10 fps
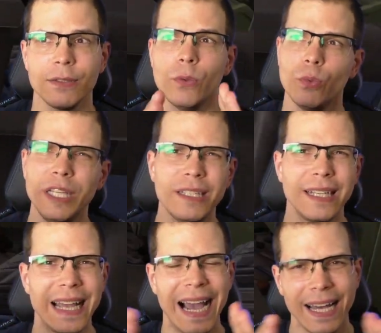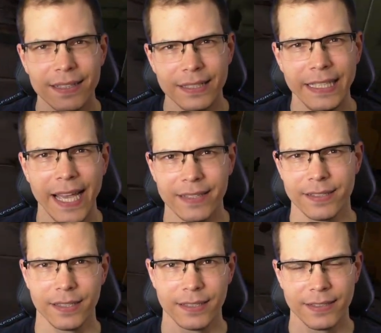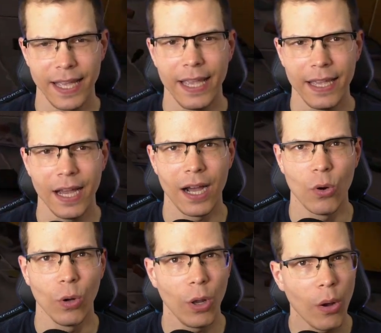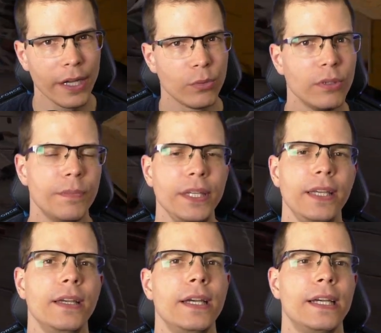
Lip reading: we can't yet say how long it will be.